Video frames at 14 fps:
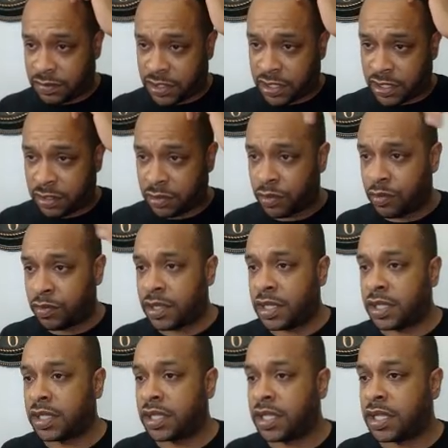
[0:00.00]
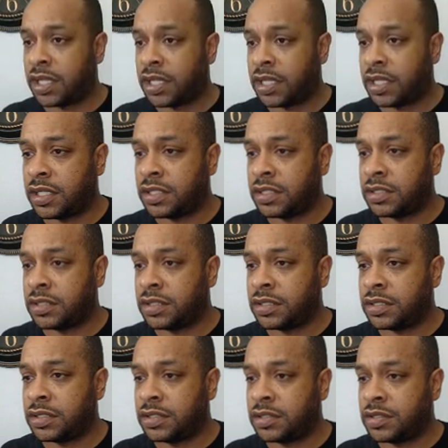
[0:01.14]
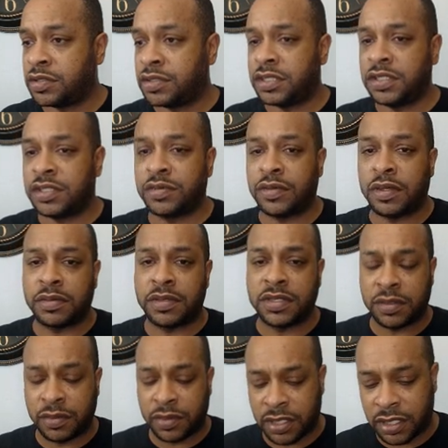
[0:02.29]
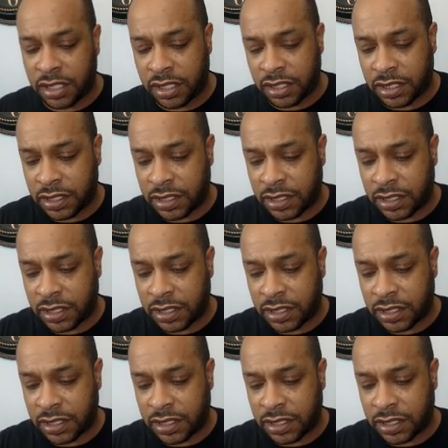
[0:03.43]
And I don't know why I got out of that SushiSwap, because I'm going to need